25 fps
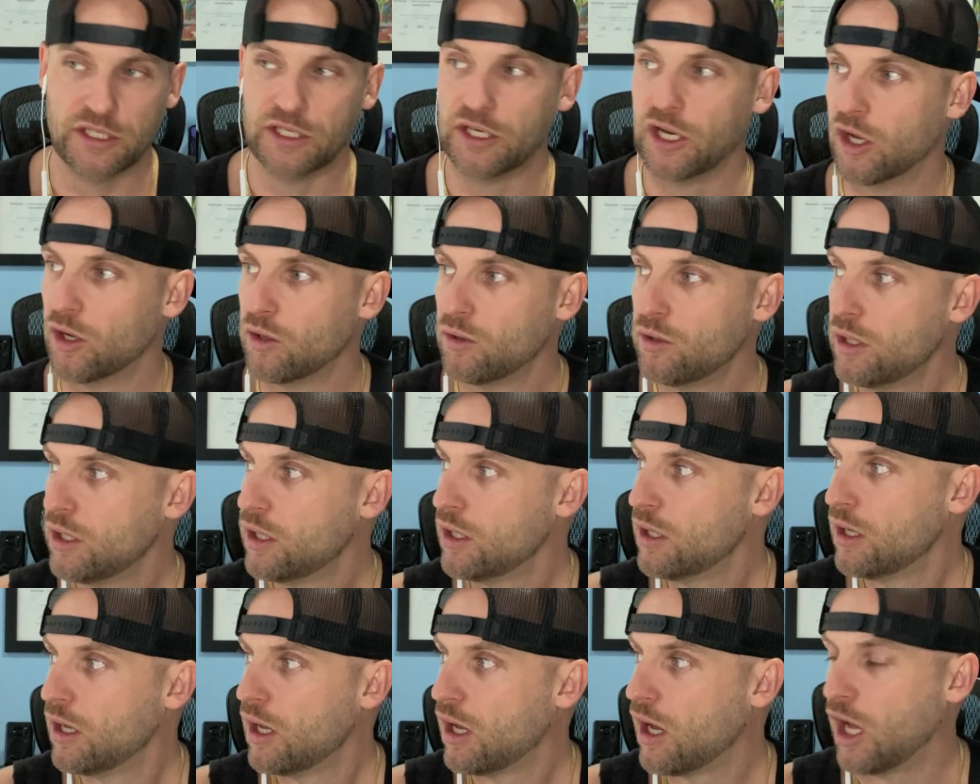know,
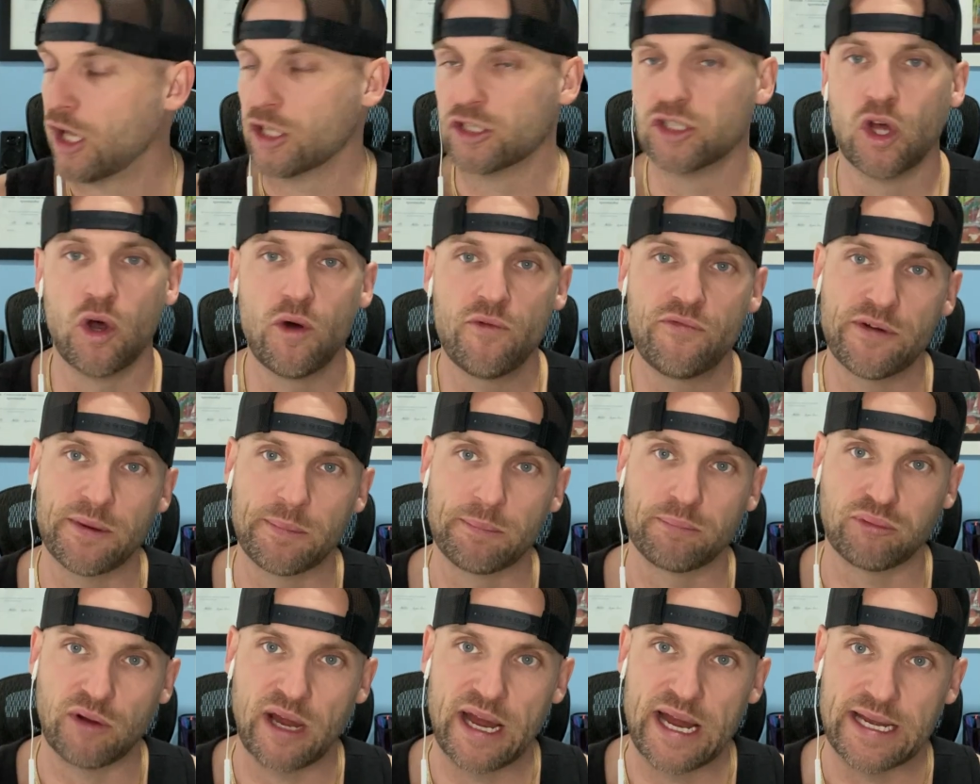a loaf of
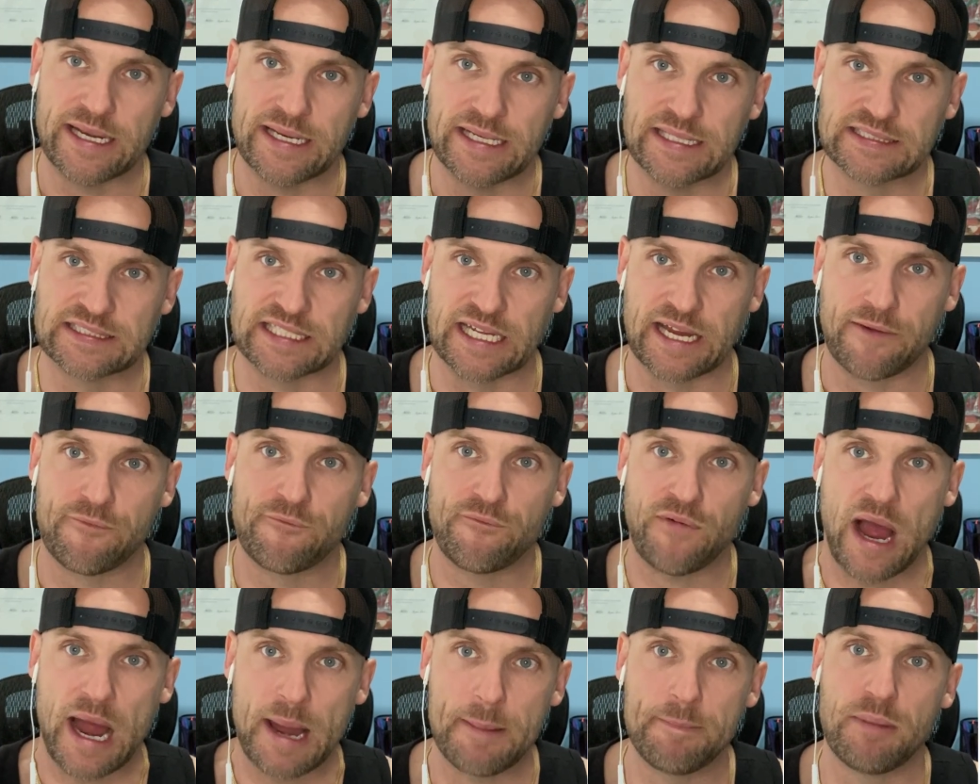bread is like
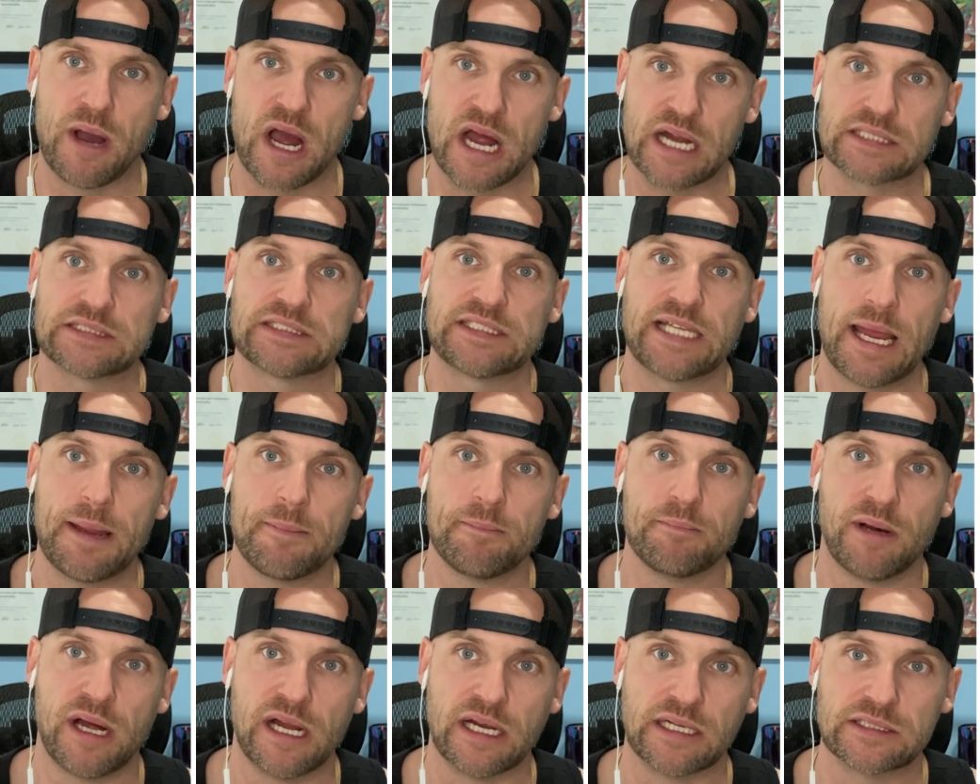$5,
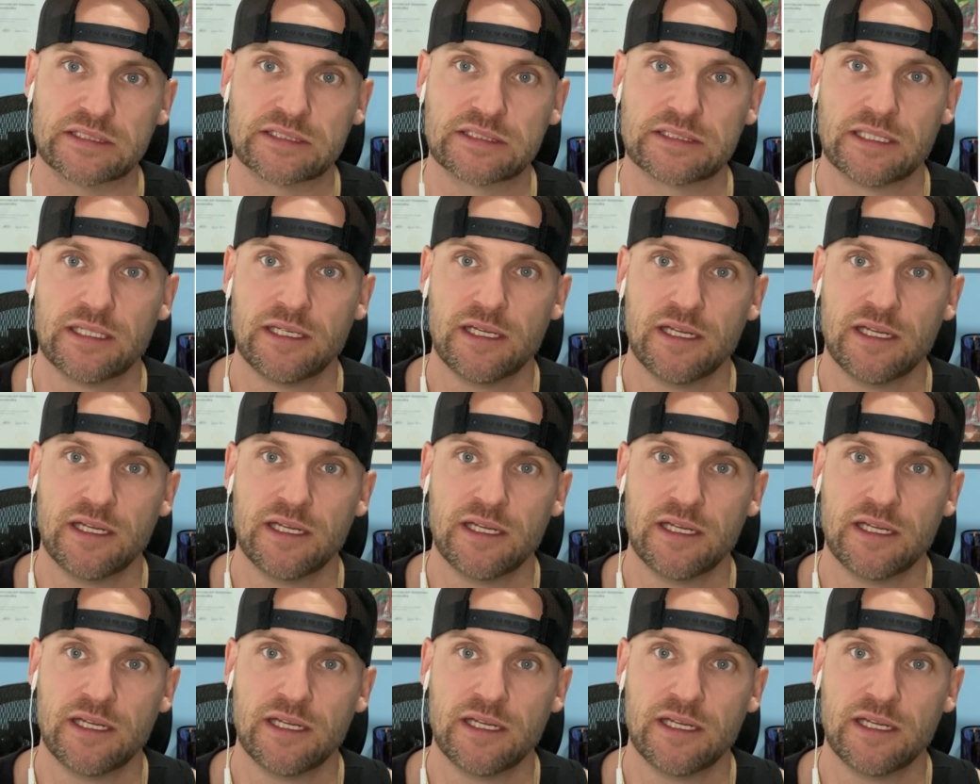$10.